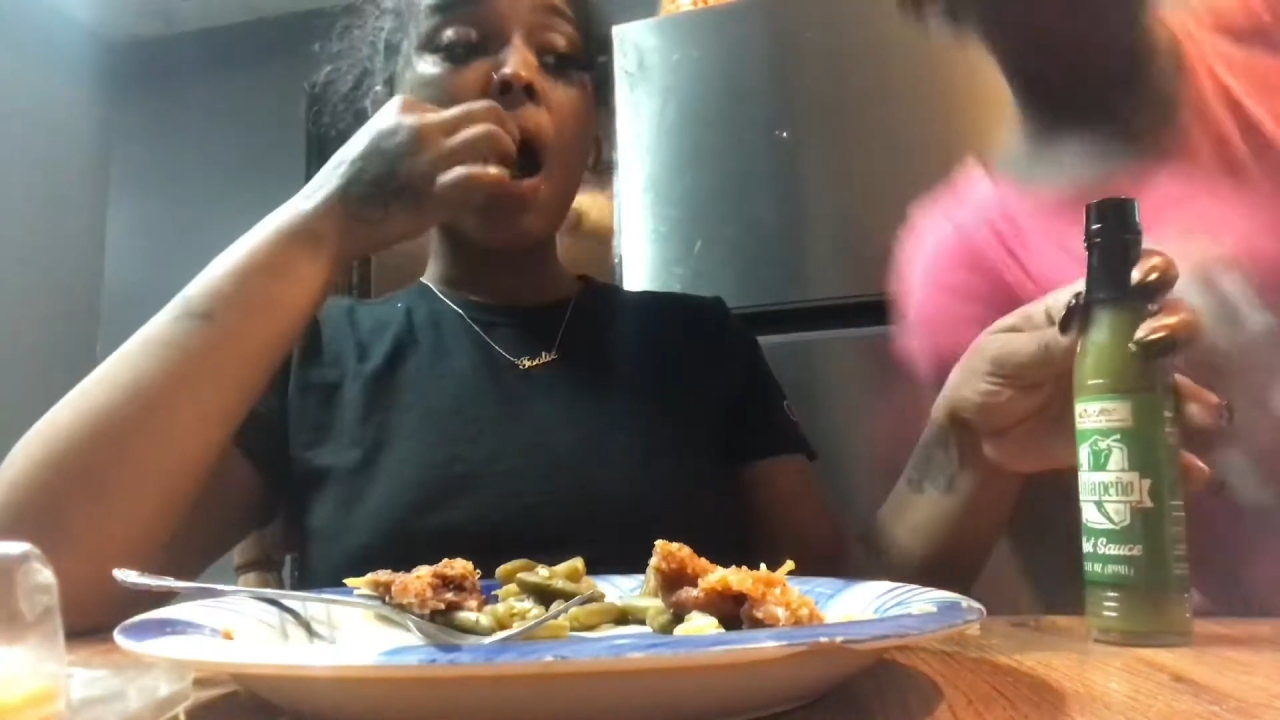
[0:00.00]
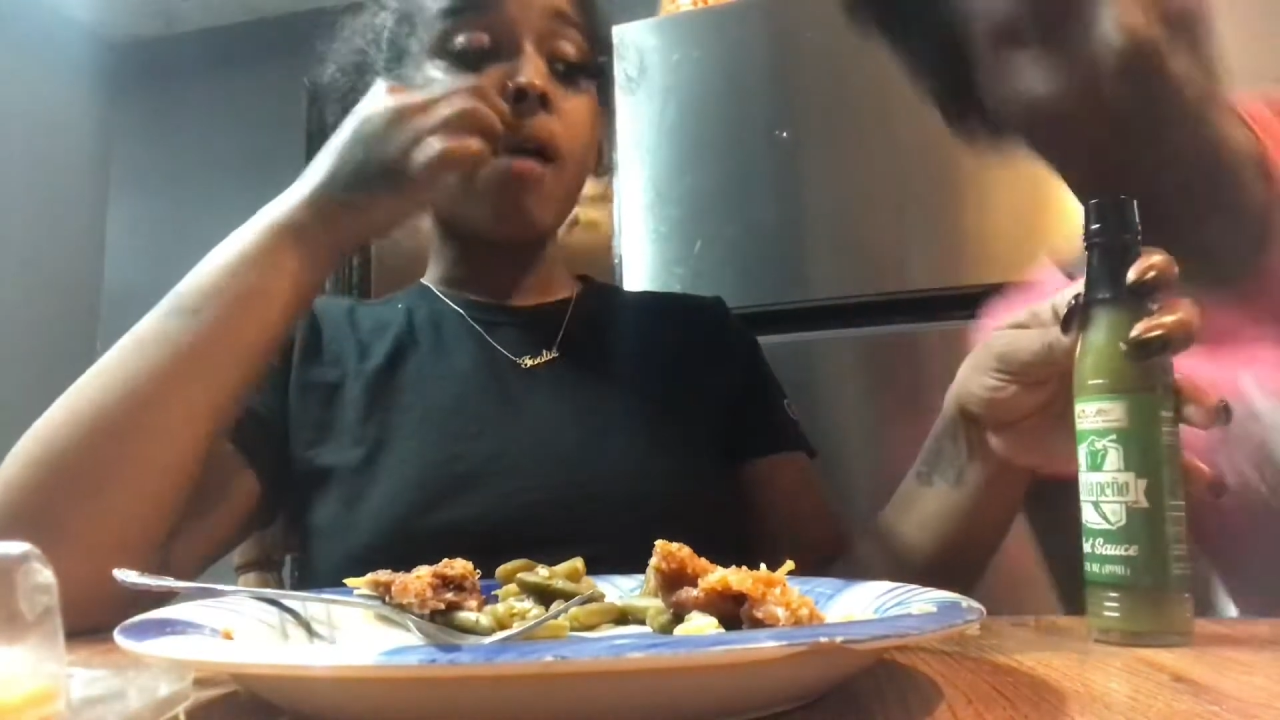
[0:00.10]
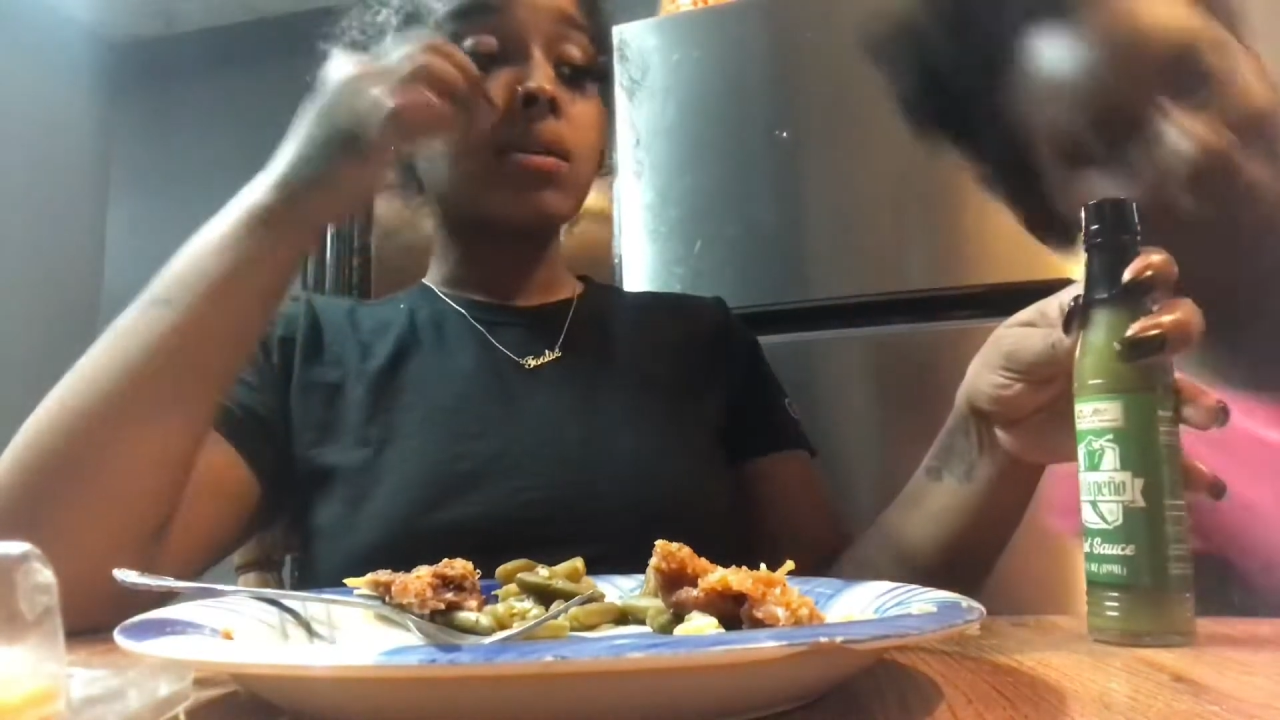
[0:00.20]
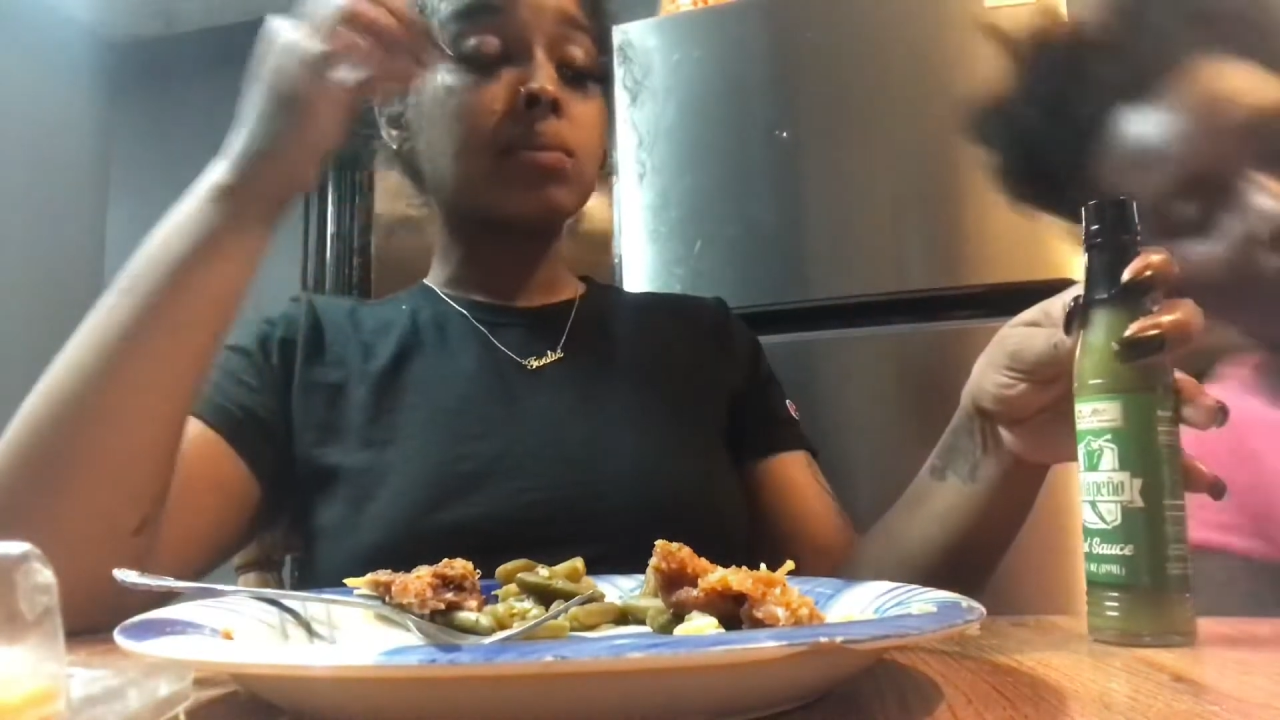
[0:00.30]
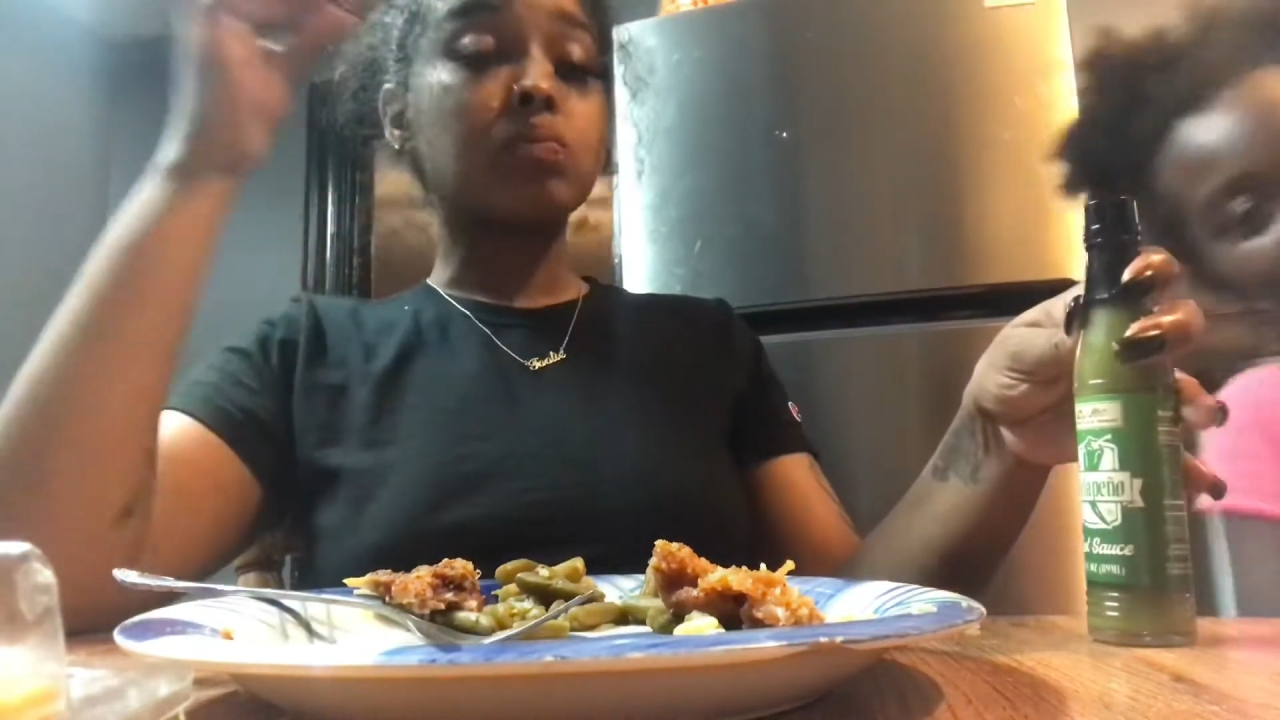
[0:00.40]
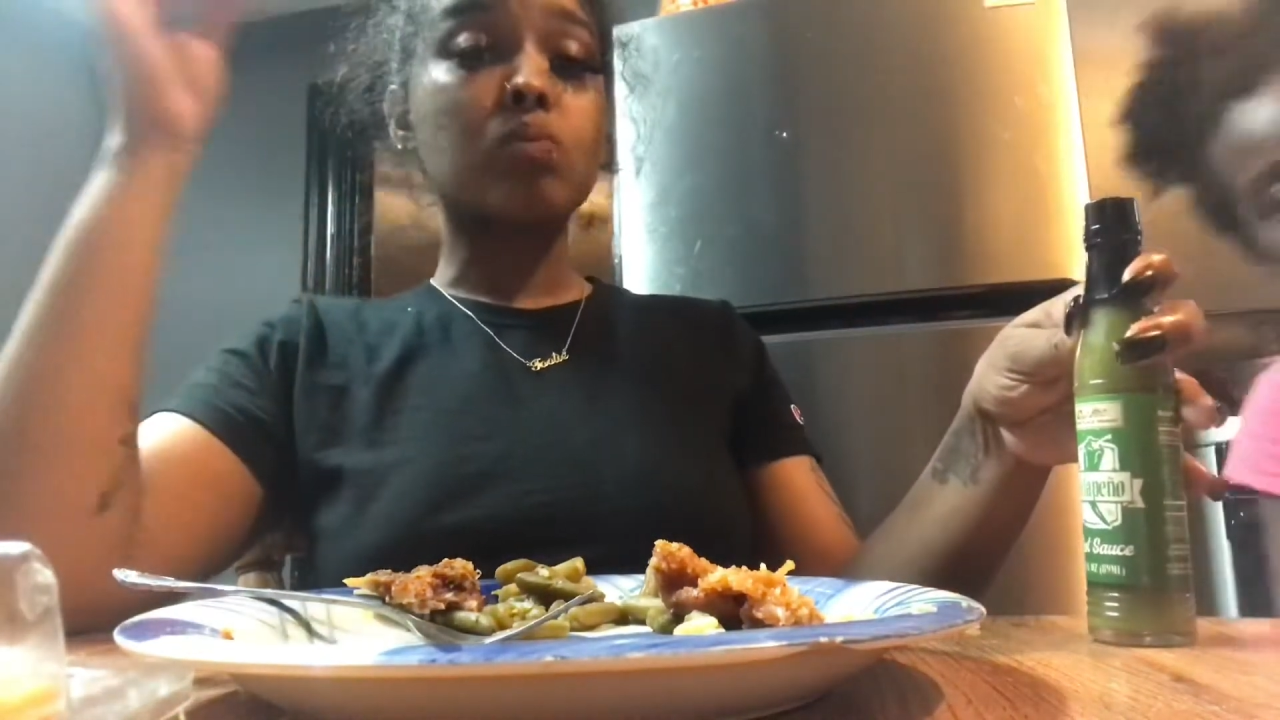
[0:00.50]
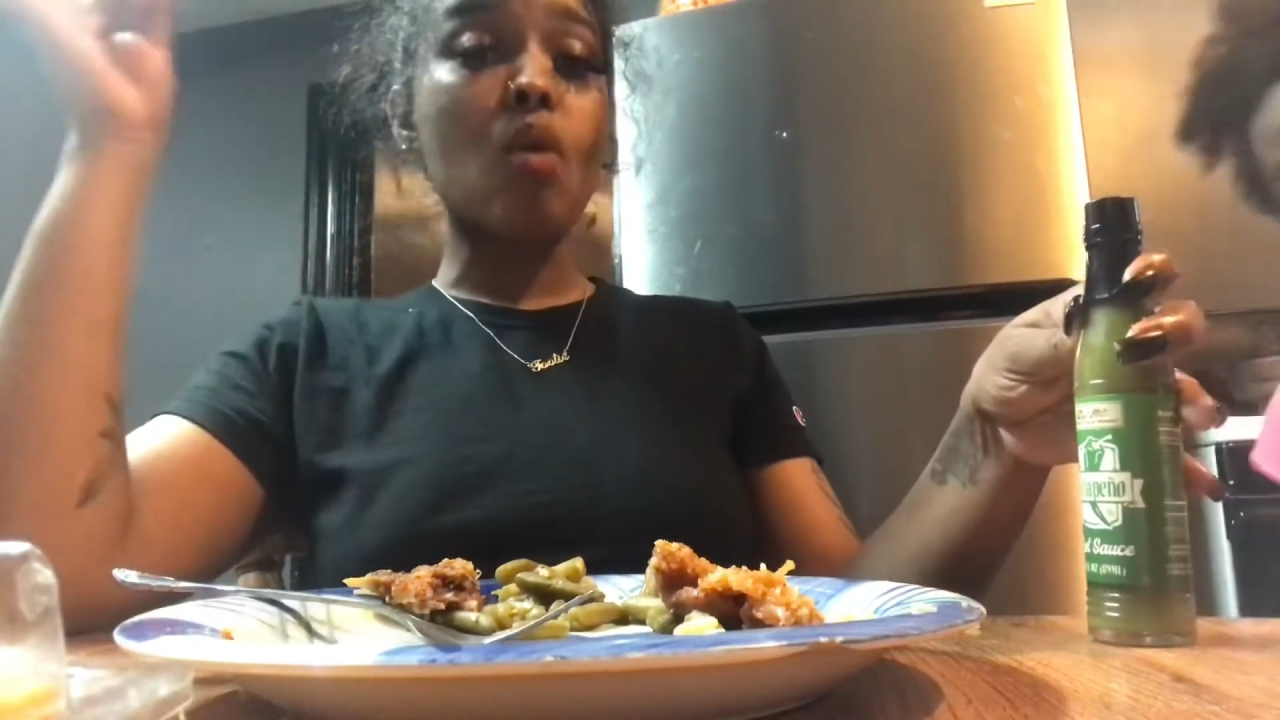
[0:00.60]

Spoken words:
on a plane,